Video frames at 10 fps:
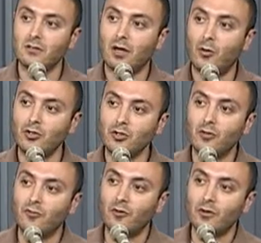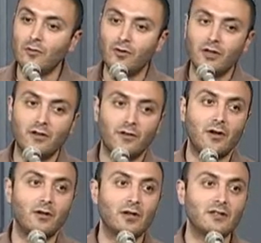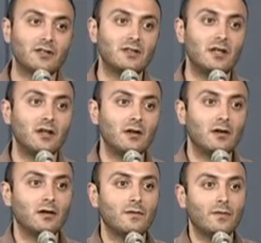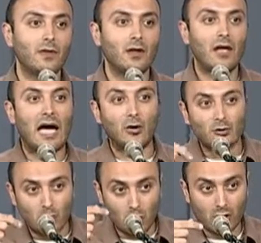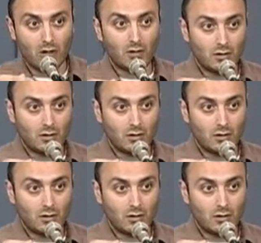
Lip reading: I want you to view them very differently, because you see, outlook